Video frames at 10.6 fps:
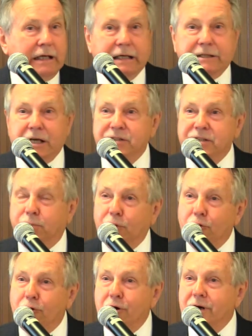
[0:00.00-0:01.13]
It doesn't
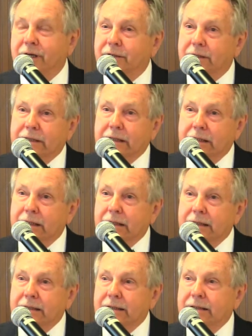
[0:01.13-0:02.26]
belong
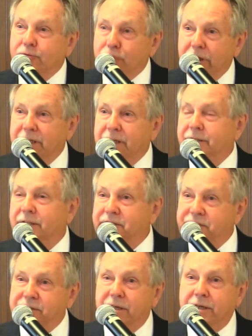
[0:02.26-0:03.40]
really to the
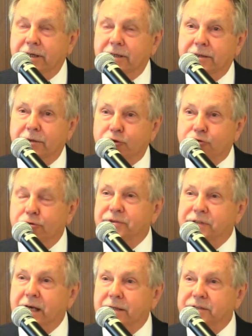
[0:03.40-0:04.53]
city in a true
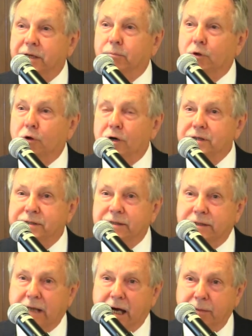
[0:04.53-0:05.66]
sense. It belongs to
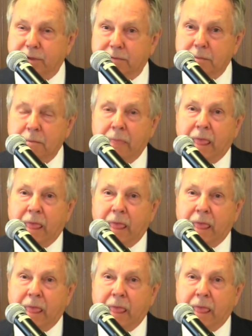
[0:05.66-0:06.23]
Dimen.